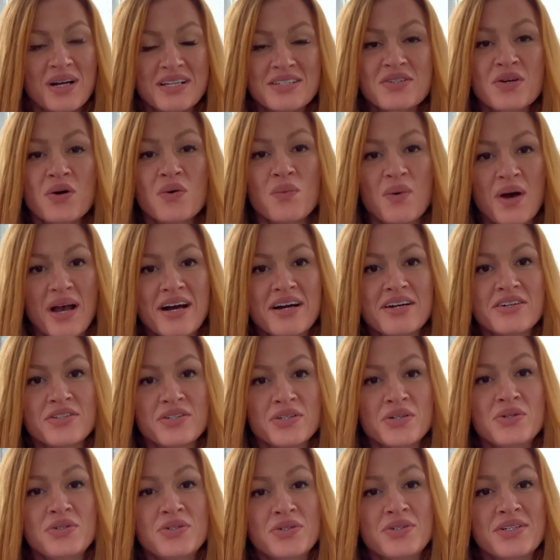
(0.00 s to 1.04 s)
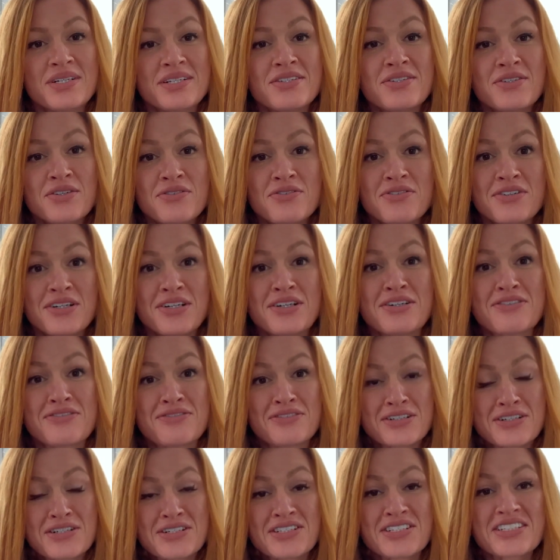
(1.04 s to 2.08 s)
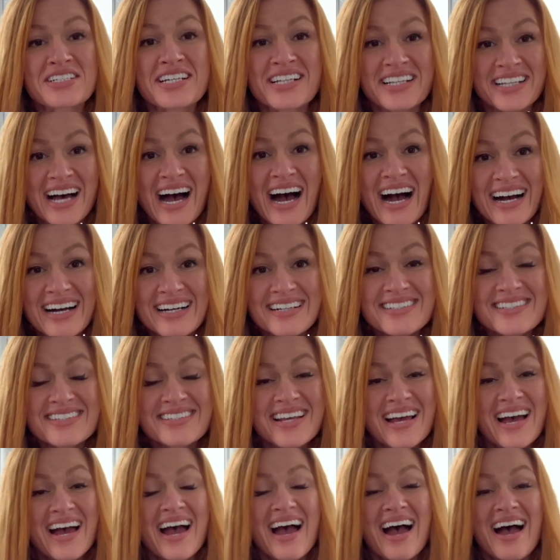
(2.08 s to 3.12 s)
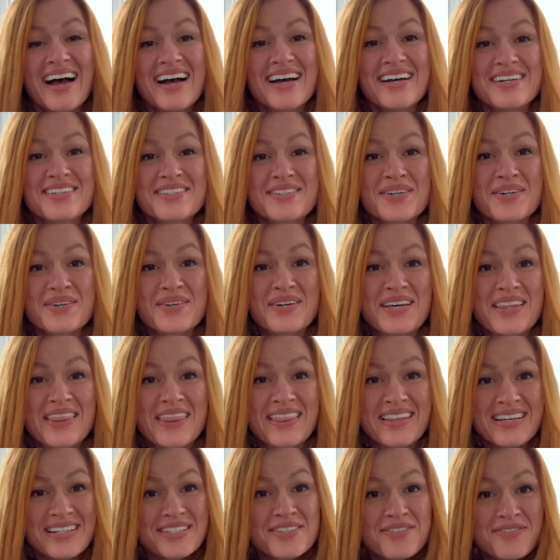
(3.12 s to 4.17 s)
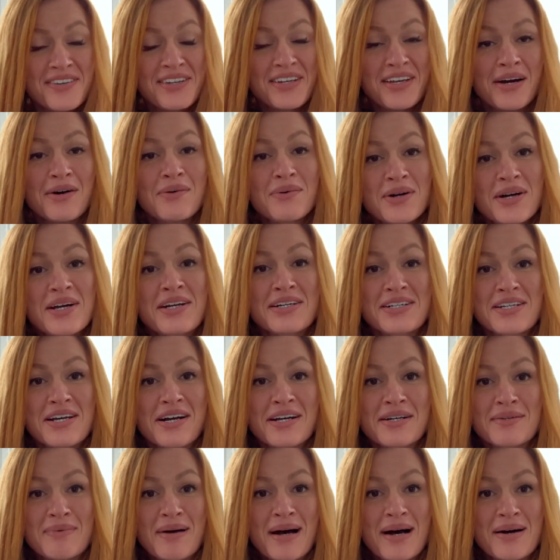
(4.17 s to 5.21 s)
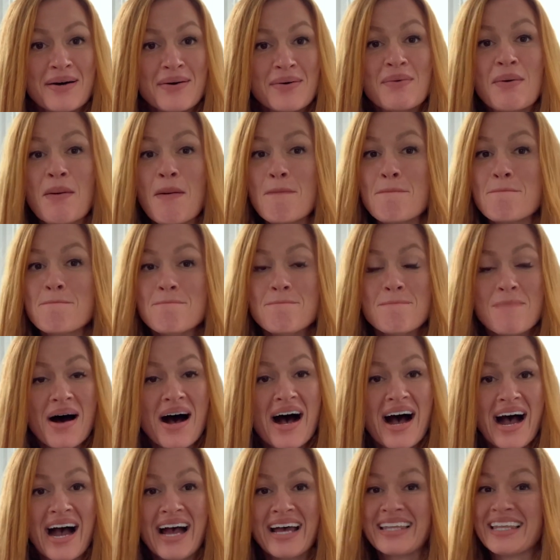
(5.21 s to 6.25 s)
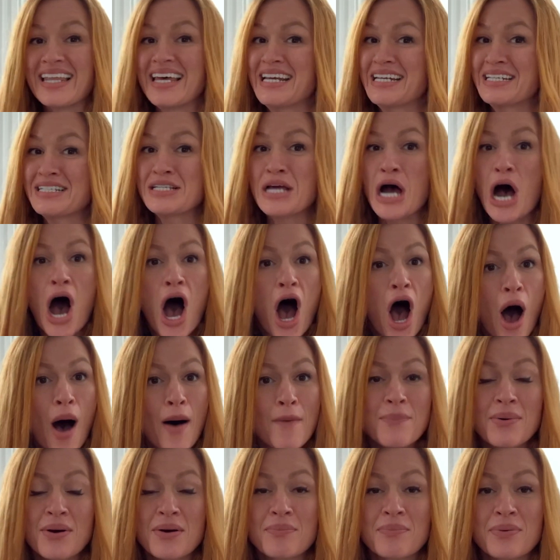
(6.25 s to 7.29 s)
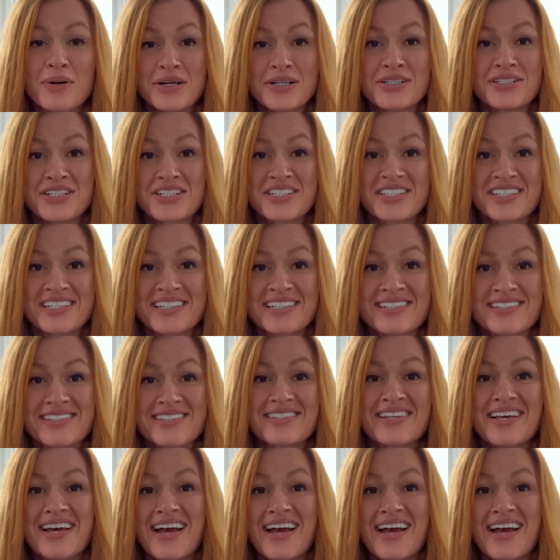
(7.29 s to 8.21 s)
to wear to Jiu-Jitsu for your first class. So in this video, we're gonna talk about my top purchases